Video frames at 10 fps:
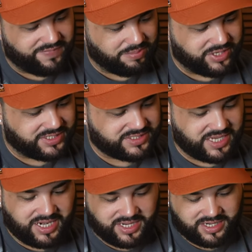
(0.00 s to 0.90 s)
I'm going to
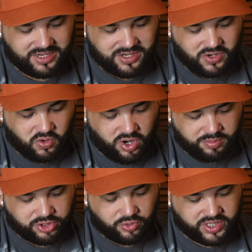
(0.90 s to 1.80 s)
sell it or I'm
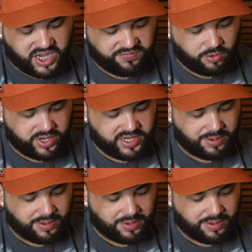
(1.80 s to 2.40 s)
going to do a giveaway.